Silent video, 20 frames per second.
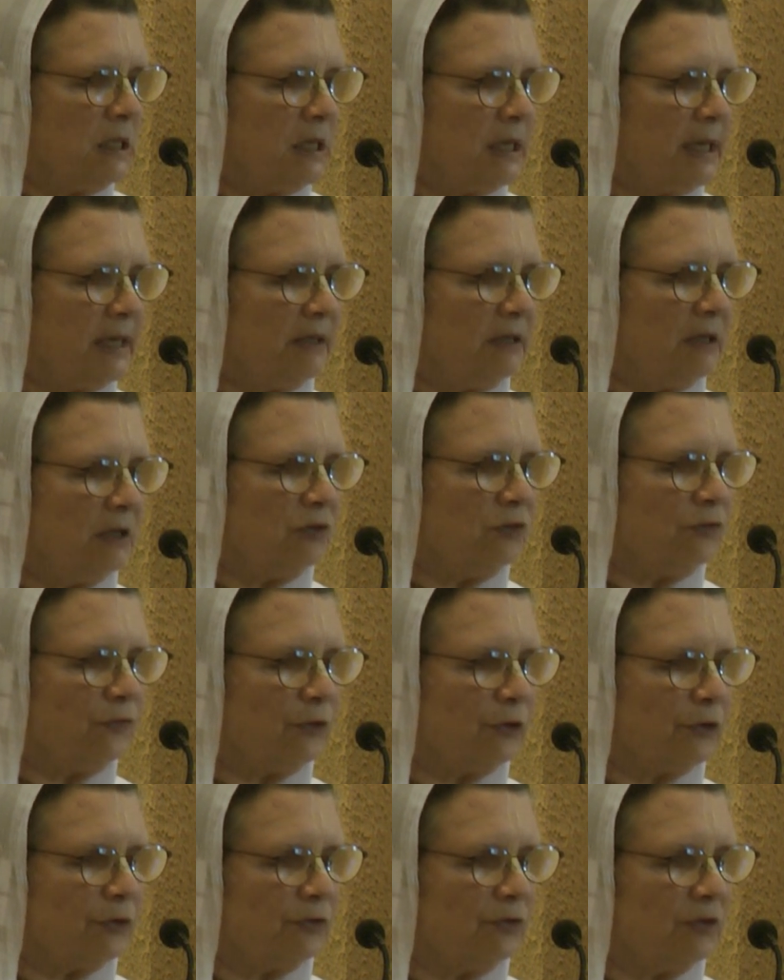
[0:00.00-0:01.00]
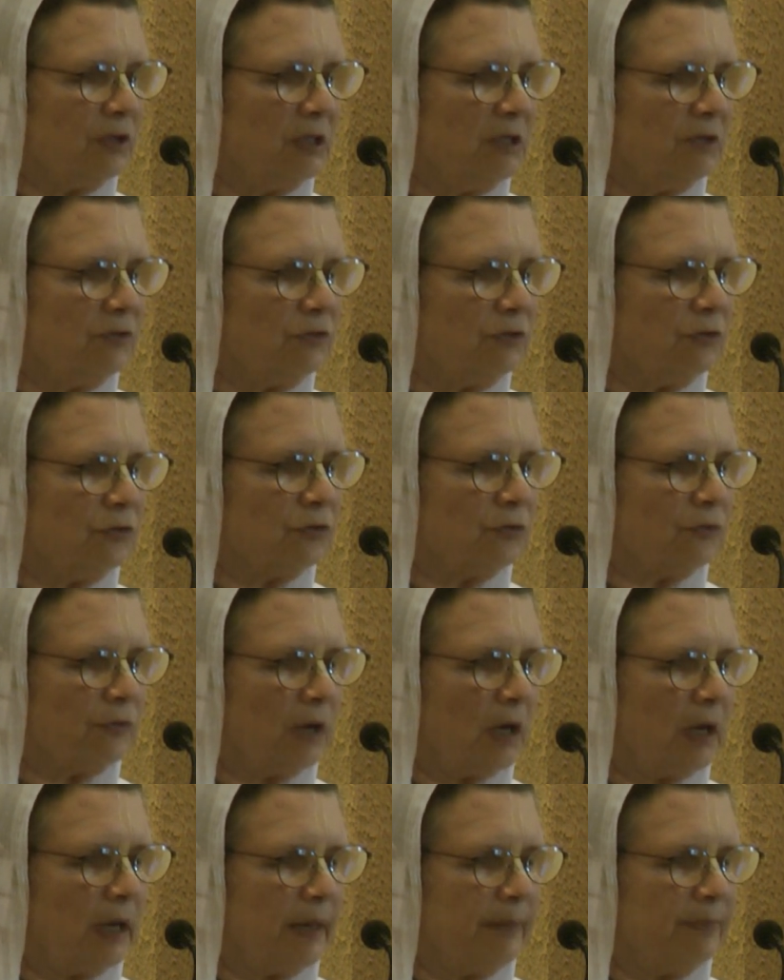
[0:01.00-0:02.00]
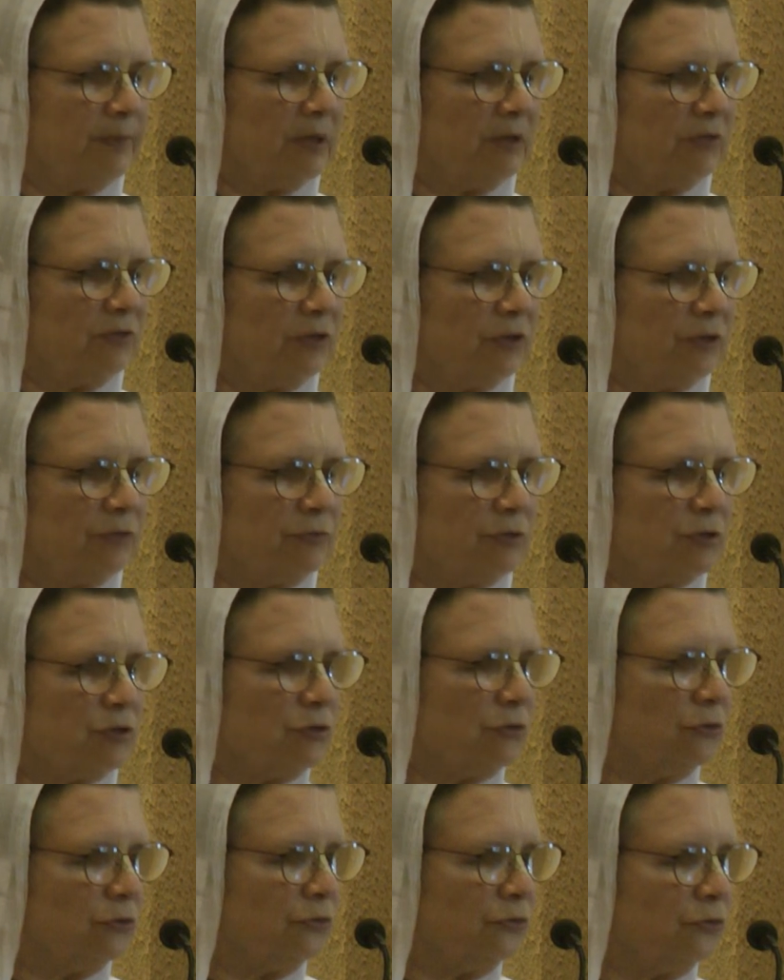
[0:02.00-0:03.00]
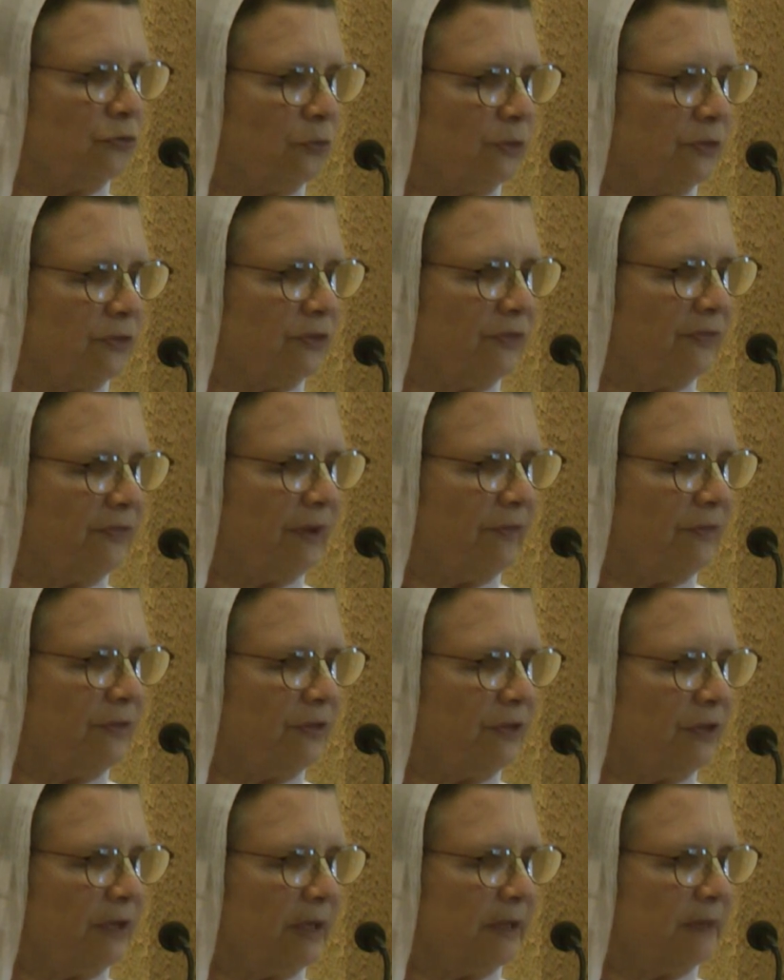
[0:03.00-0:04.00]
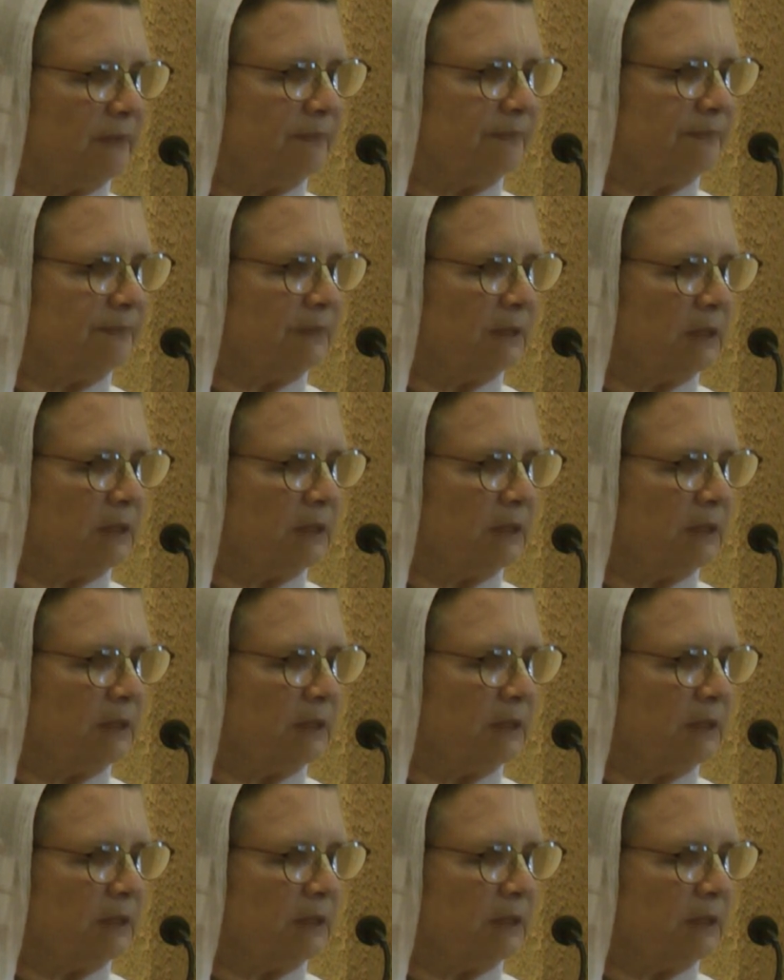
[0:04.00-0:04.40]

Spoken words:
In this verse, he is described as the original source of everything,